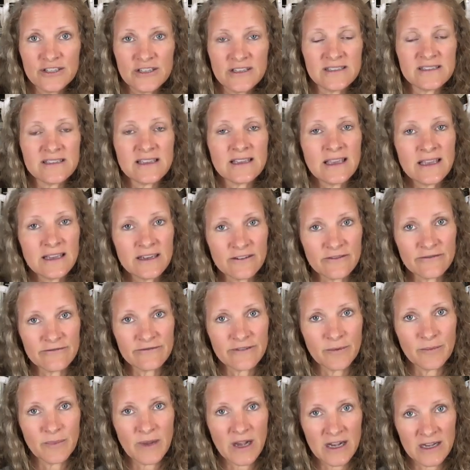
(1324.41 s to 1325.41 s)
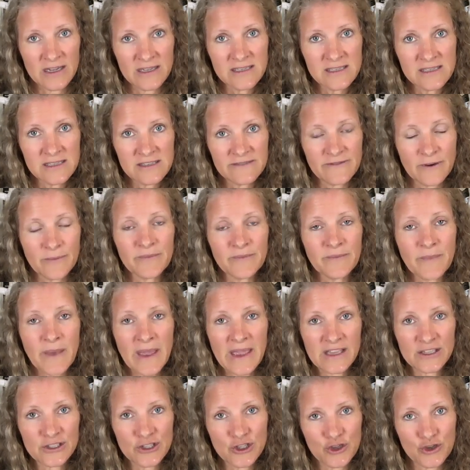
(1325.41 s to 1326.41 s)
It's hidden from us, from
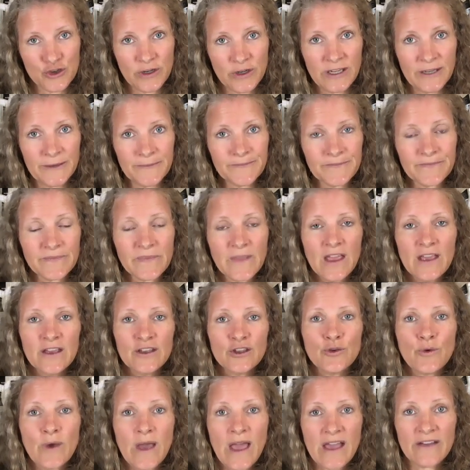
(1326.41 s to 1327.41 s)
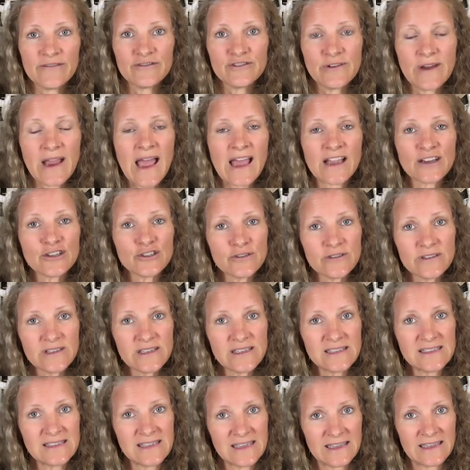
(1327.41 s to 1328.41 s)
mainstream. You have to actually
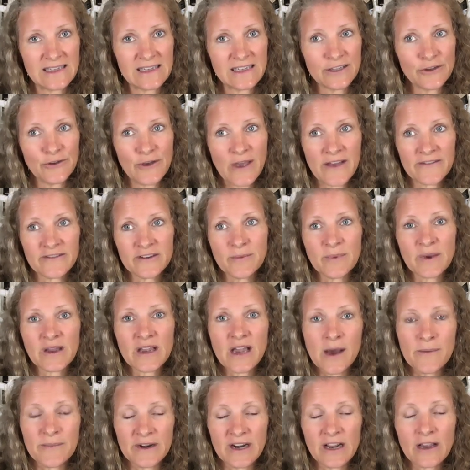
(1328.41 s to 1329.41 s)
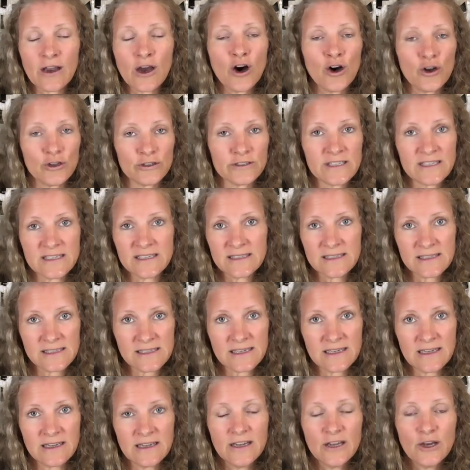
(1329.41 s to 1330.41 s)
dig. You have to become an occultist,
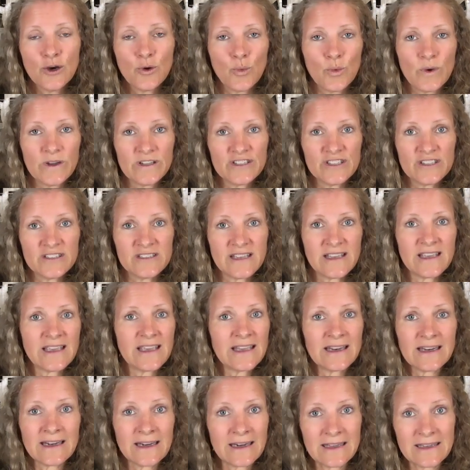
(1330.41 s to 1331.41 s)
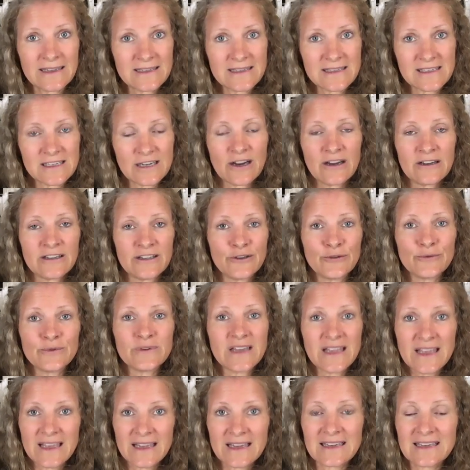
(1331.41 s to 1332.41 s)
which is a hiddenist, and you
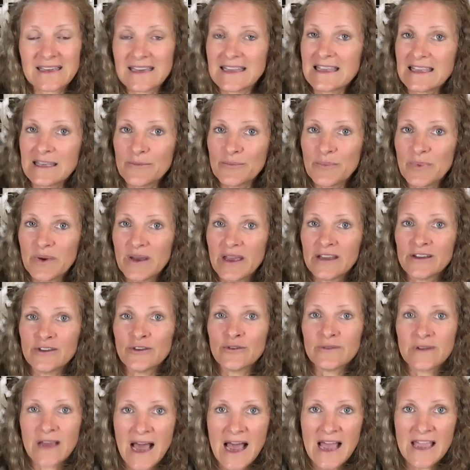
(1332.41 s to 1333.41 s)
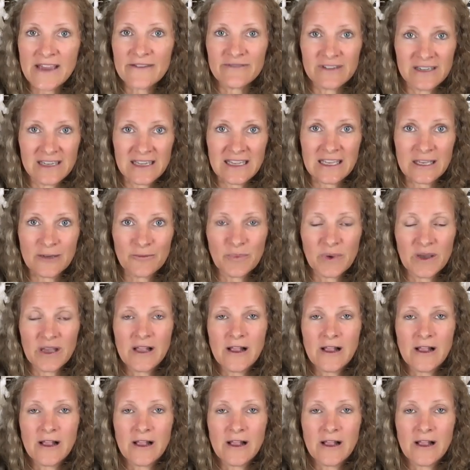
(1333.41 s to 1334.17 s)
dig deep and you dive deep.